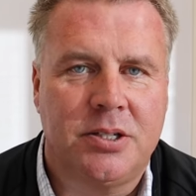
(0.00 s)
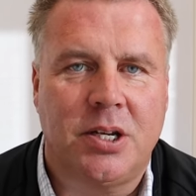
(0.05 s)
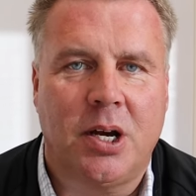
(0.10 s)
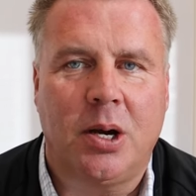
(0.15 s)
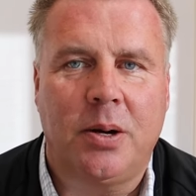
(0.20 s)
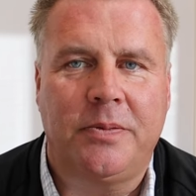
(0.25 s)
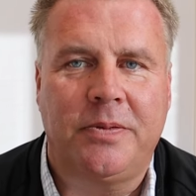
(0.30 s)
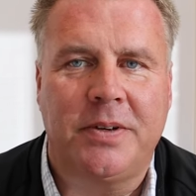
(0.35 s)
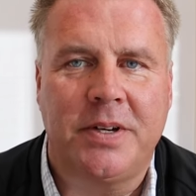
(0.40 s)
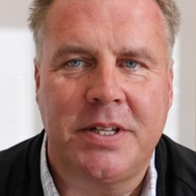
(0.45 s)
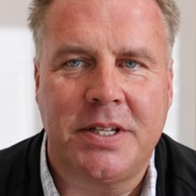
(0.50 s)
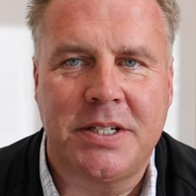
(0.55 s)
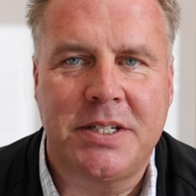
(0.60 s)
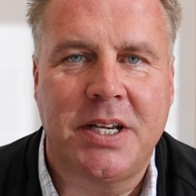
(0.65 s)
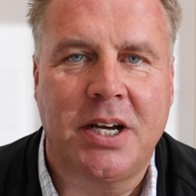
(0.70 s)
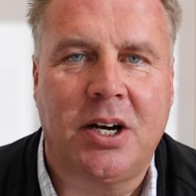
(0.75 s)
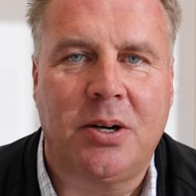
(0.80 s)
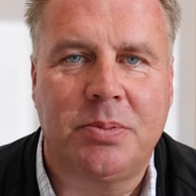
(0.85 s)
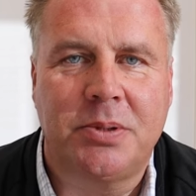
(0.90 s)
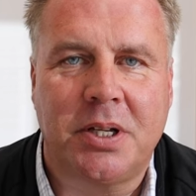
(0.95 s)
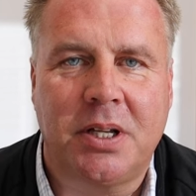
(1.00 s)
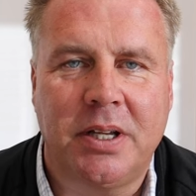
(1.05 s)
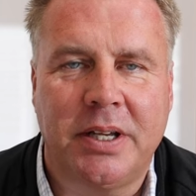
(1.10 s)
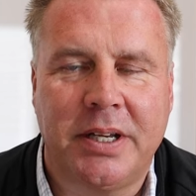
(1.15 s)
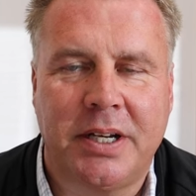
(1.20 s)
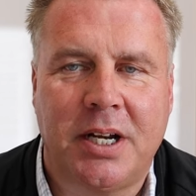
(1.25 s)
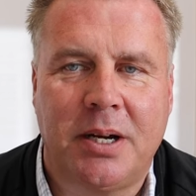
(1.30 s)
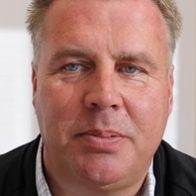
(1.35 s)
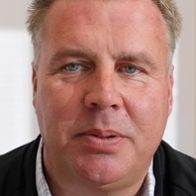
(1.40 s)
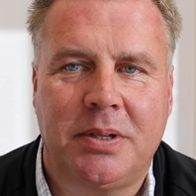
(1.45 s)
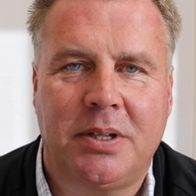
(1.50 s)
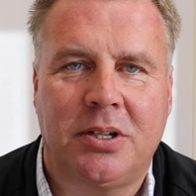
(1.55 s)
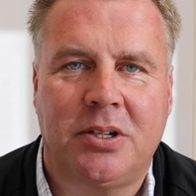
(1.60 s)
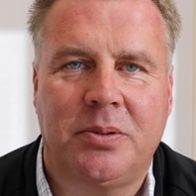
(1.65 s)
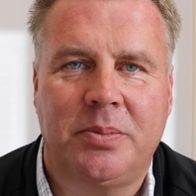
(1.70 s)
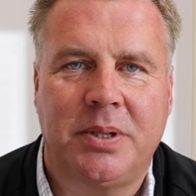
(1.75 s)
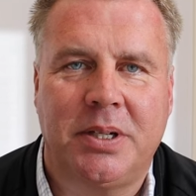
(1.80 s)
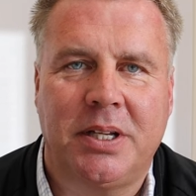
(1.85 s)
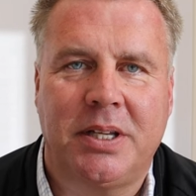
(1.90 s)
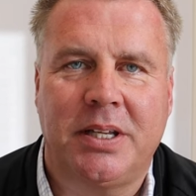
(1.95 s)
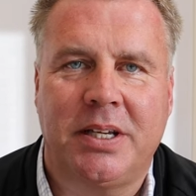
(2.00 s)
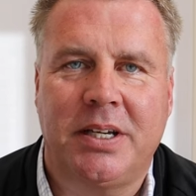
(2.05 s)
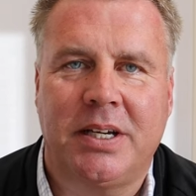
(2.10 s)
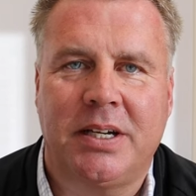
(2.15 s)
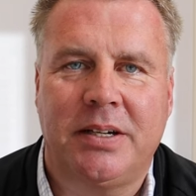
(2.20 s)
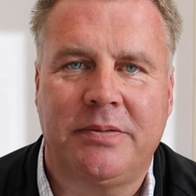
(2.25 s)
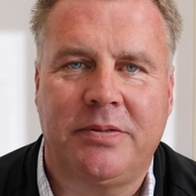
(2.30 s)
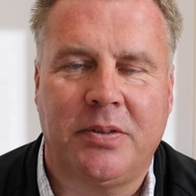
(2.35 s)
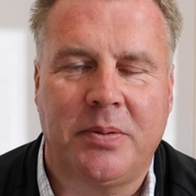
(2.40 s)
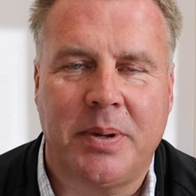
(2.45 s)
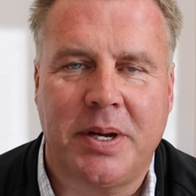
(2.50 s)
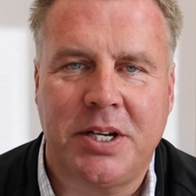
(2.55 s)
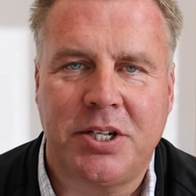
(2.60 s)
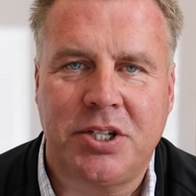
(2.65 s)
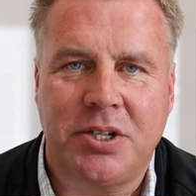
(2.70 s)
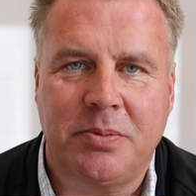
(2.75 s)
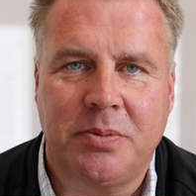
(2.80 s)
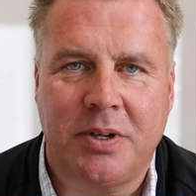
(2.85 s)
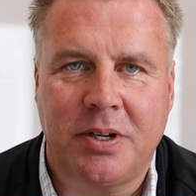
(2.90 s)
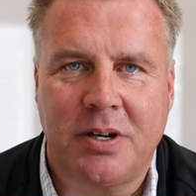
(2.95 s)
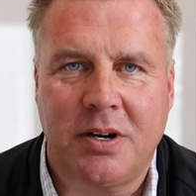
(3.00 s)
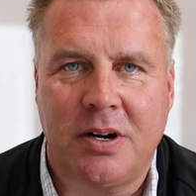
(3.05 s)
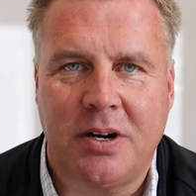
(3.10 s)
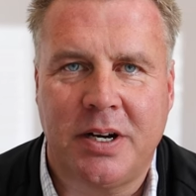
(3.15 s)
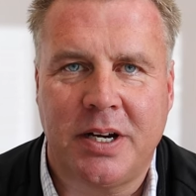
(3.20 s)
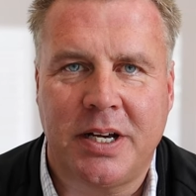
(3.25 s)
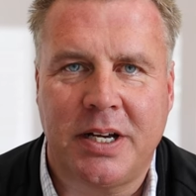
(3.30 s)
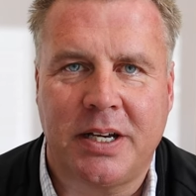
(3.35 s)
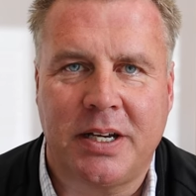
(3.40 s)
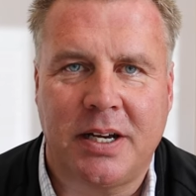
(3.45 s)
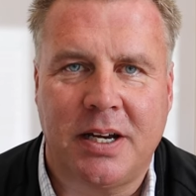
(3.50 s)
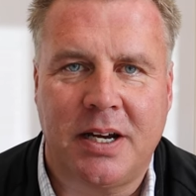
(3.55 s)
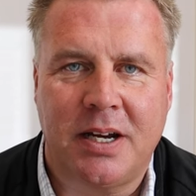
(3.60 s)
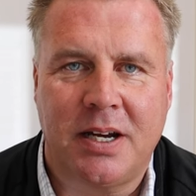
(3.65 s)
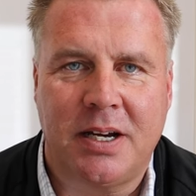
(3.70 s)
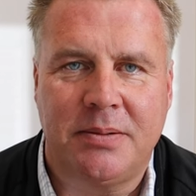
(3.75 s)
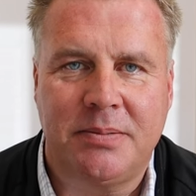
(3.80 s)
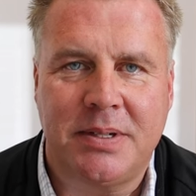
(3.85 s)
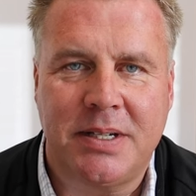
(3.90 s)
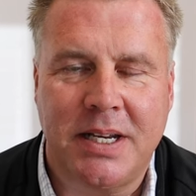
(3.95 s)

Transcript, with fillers: So hopefully this helped clean up a little bit of the information regarding uh,